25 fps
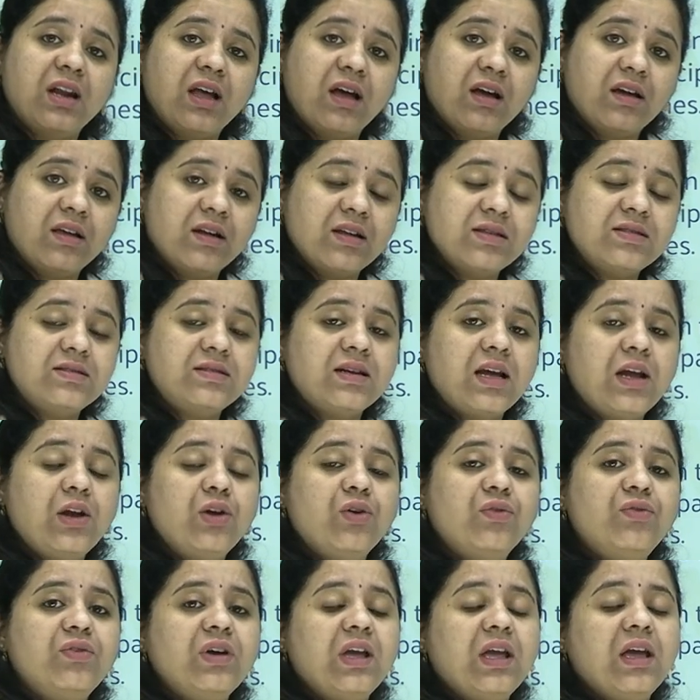Nagara
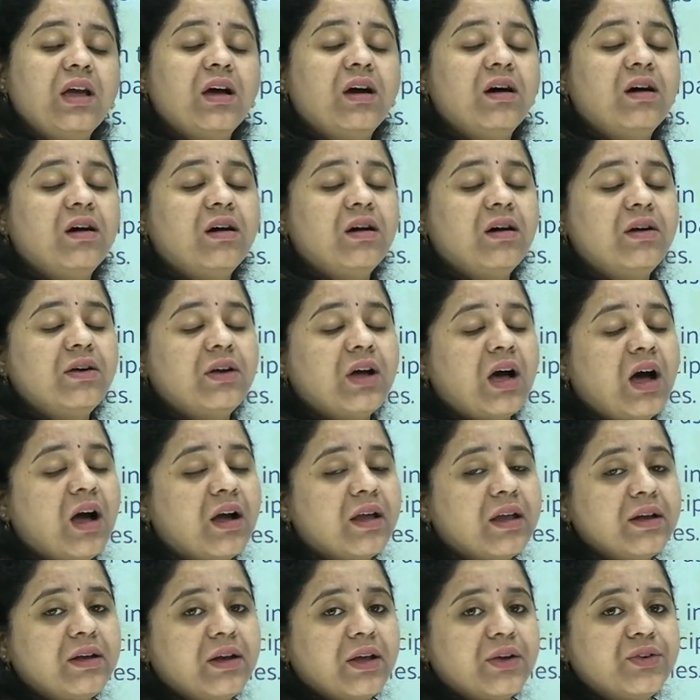style of
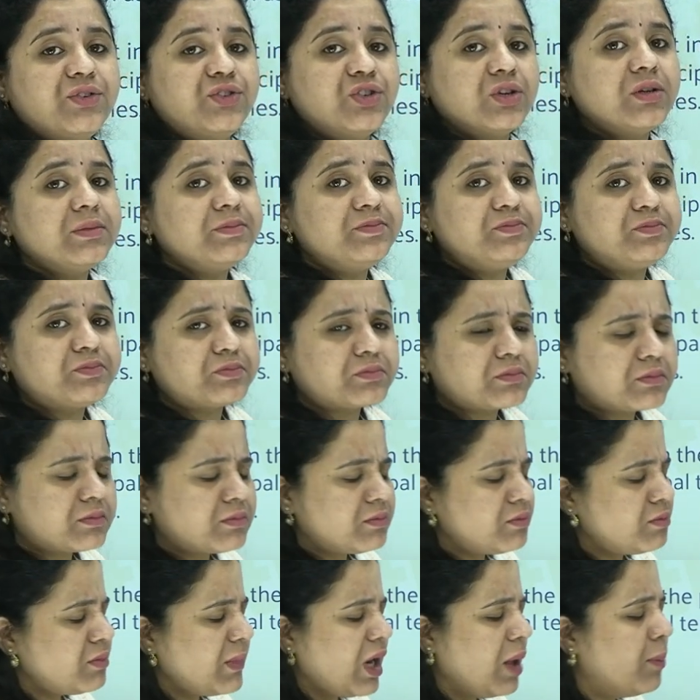architecture,
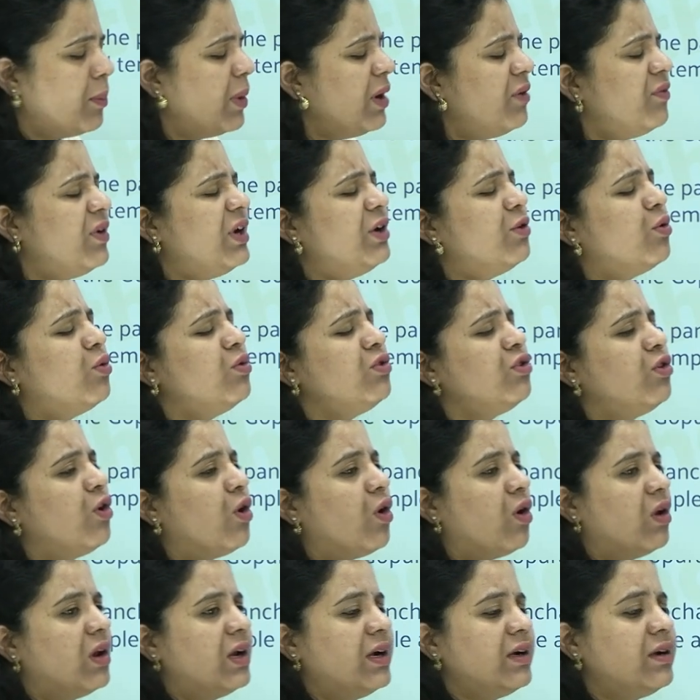but we don't
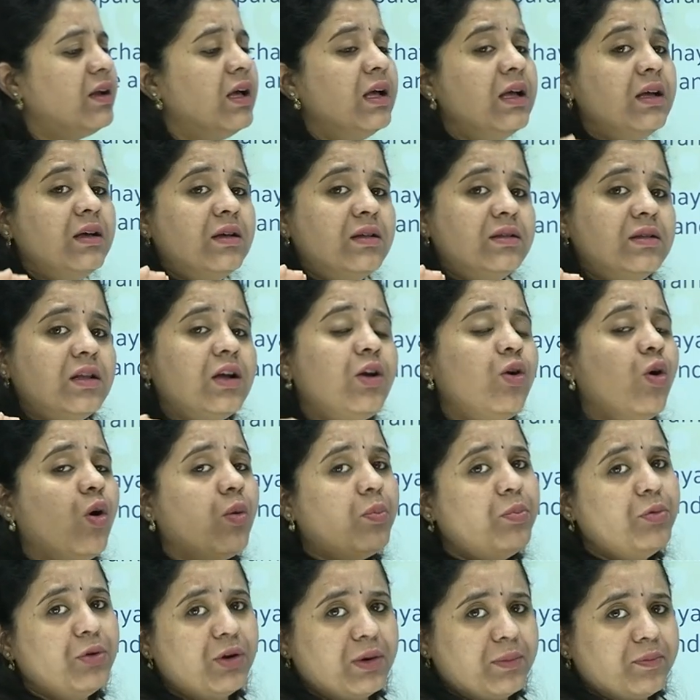call it the
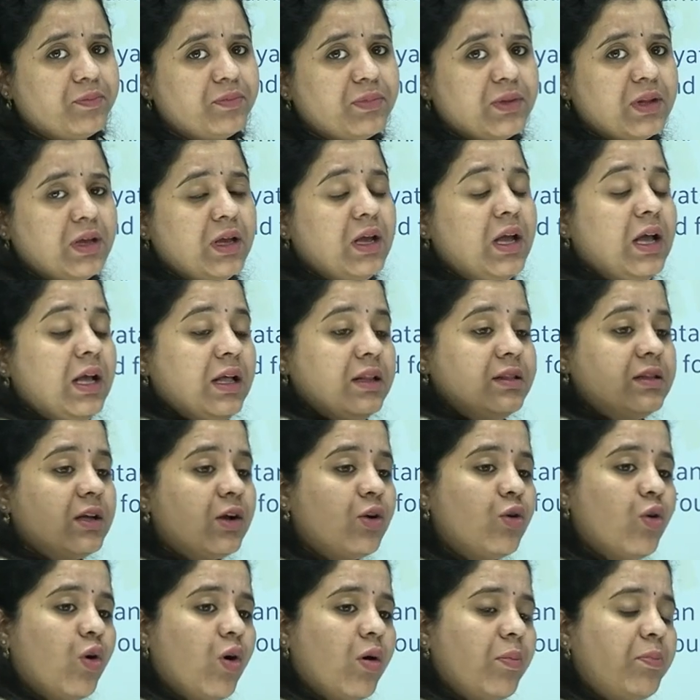Gopuram. The
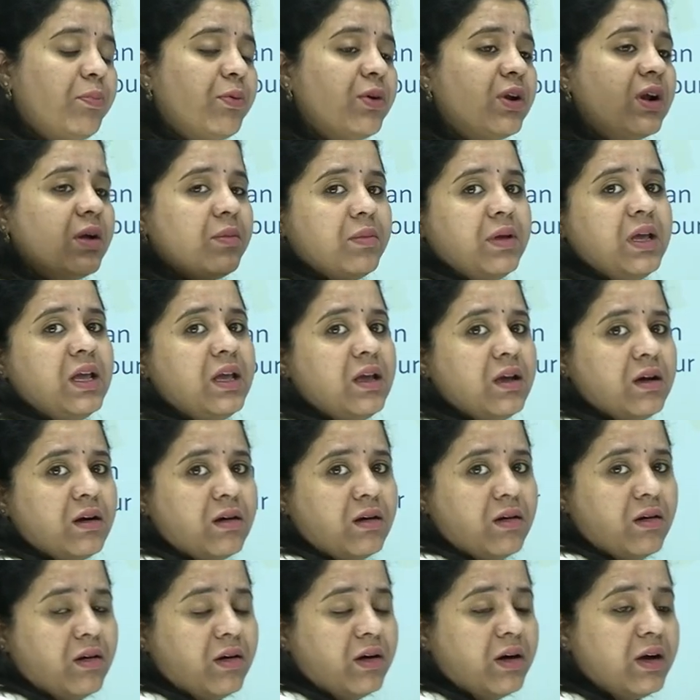Gopuram
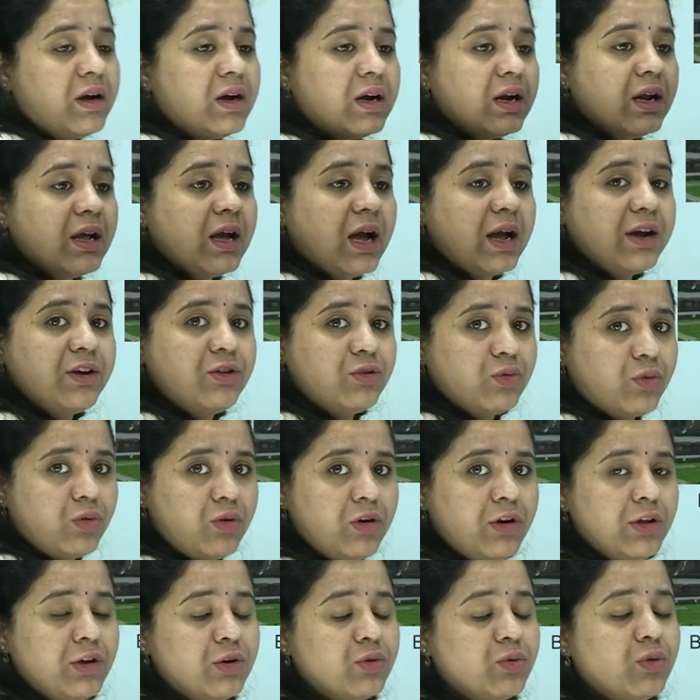here, I
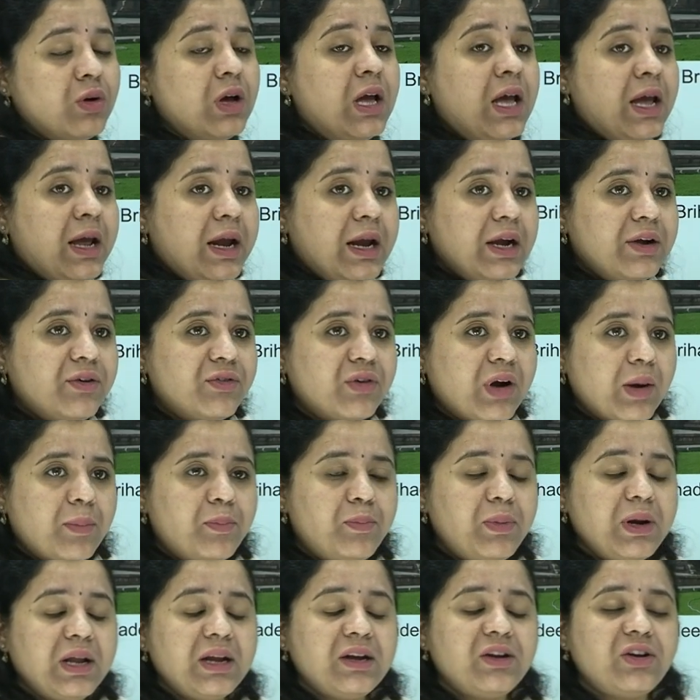told you,
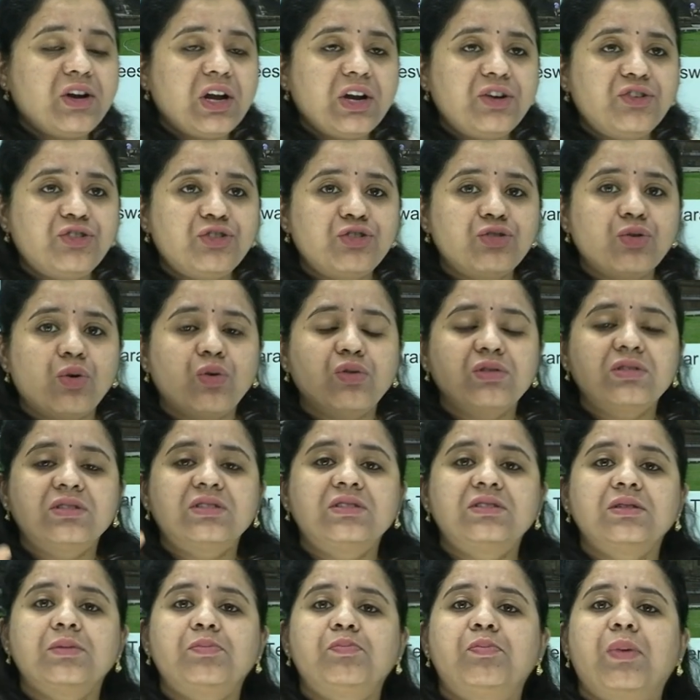it
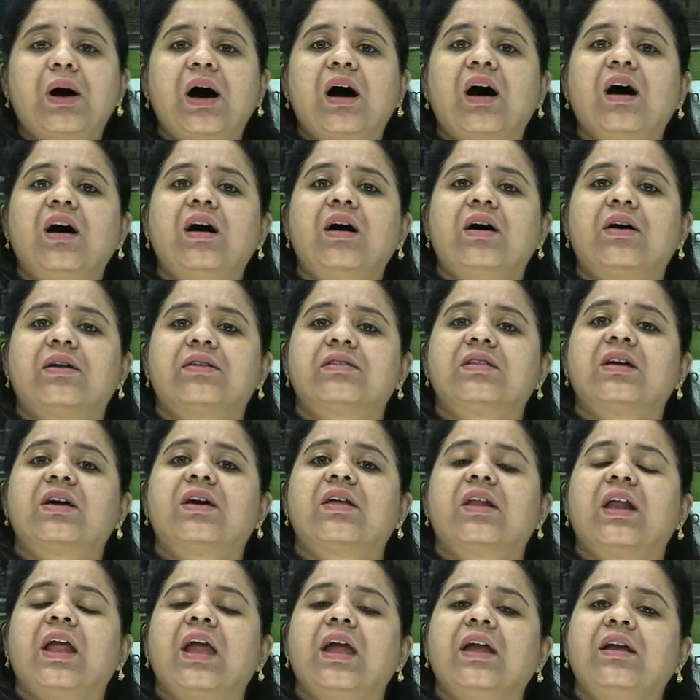shows the power, the
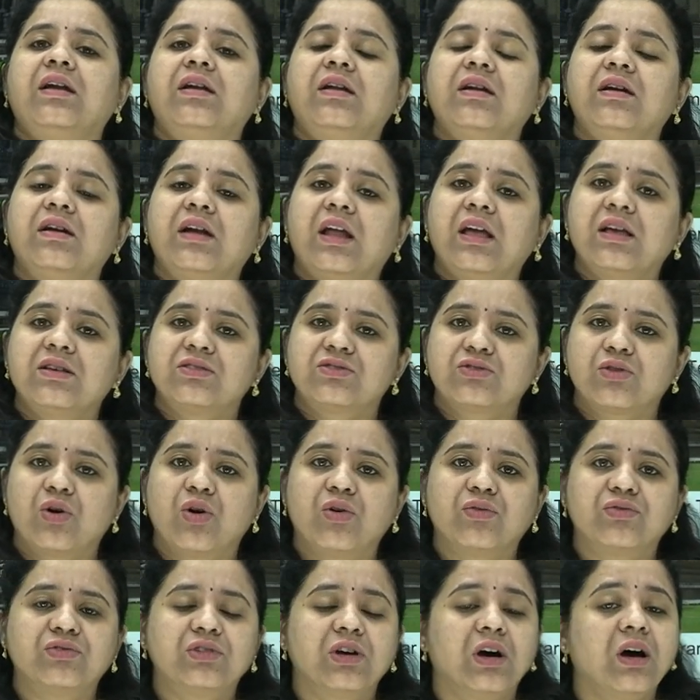greatness
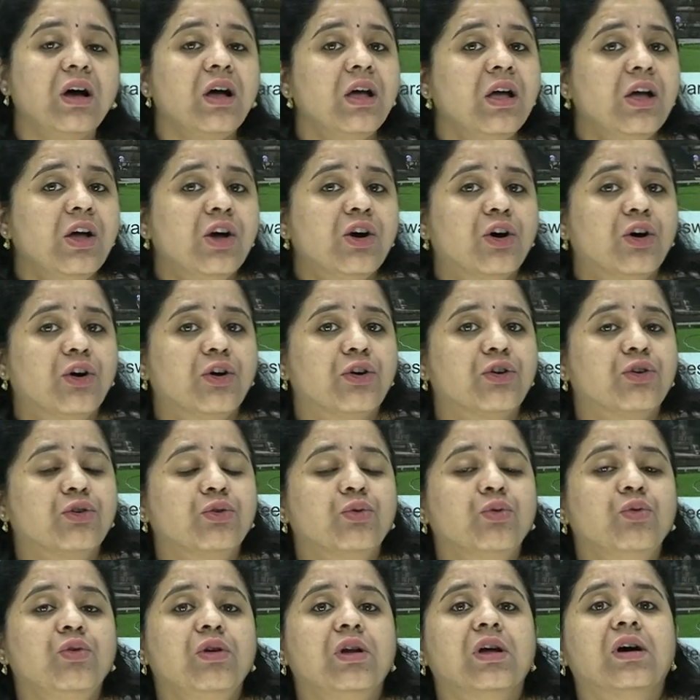of the
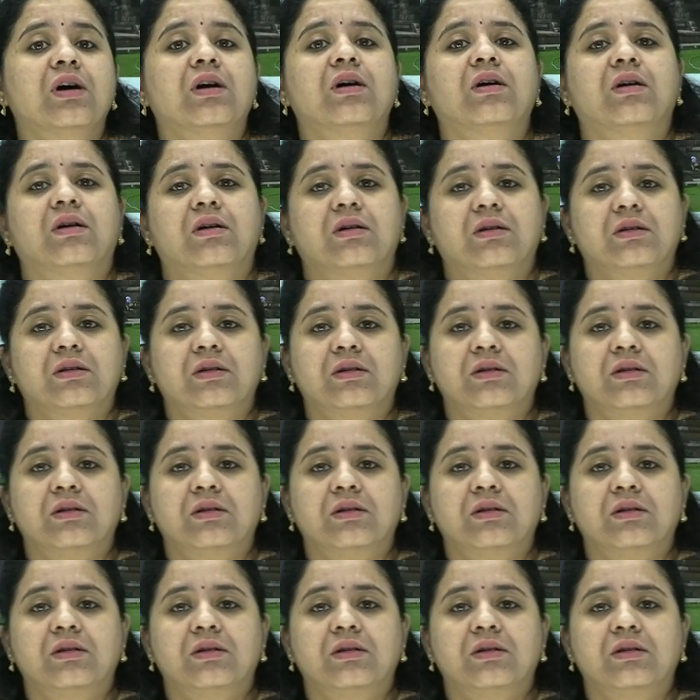ruler.